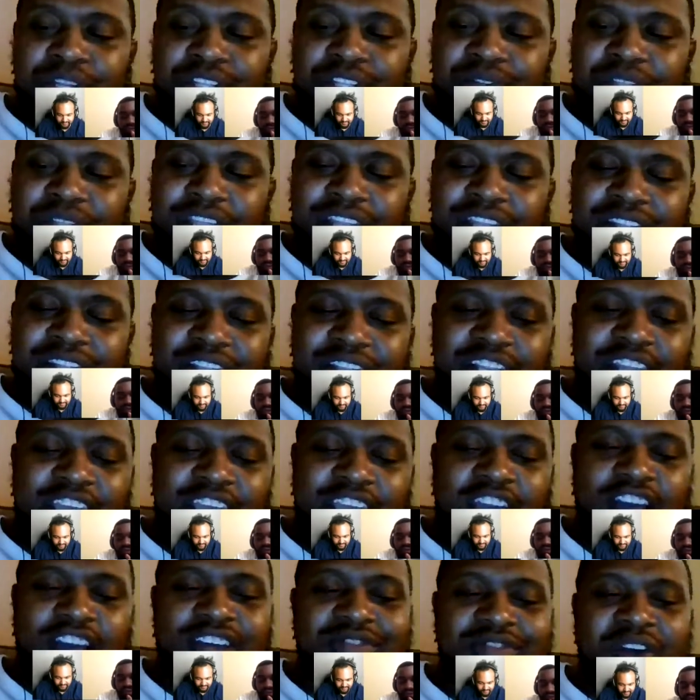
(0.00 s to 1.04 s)
They
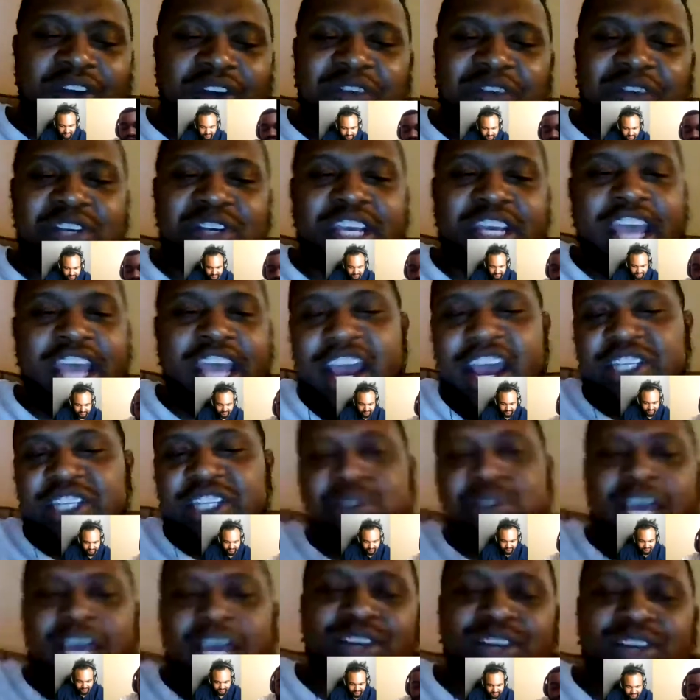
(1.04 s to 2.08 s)
offered to cash
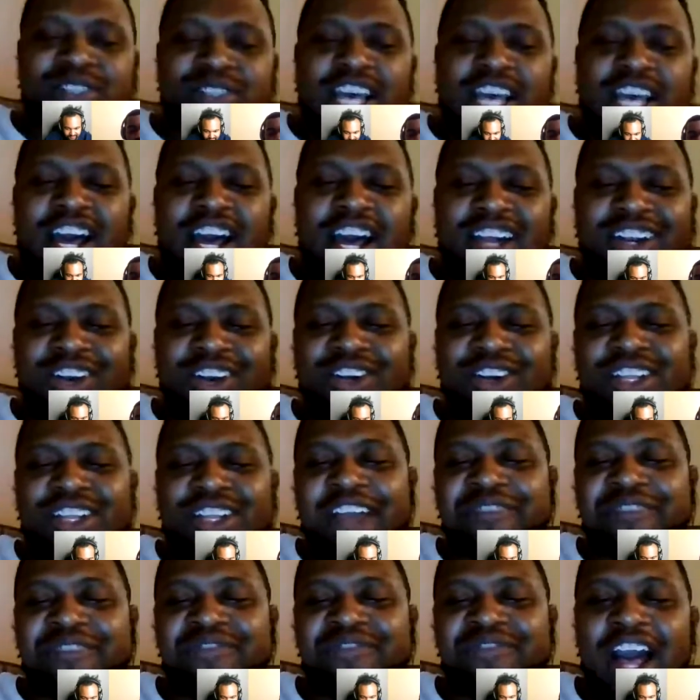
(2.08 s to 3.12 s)
me outside, girl,
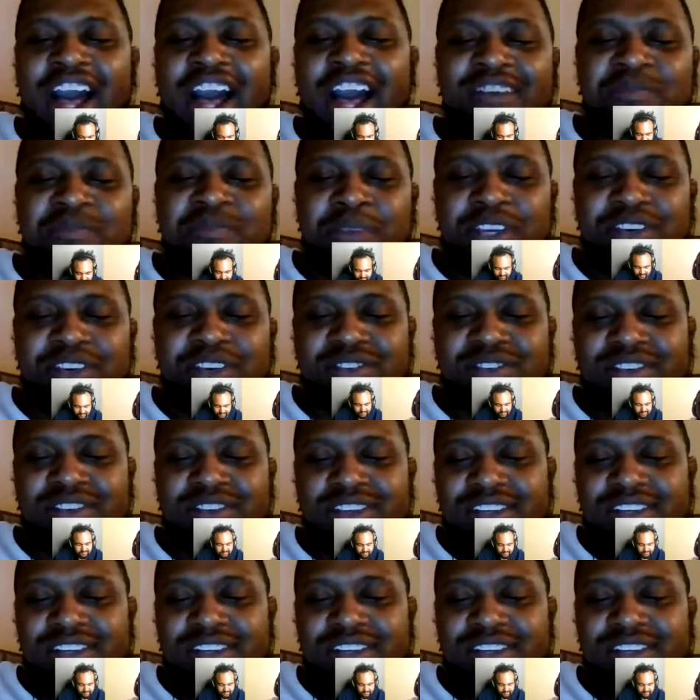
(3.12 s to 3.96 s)
like $5 million.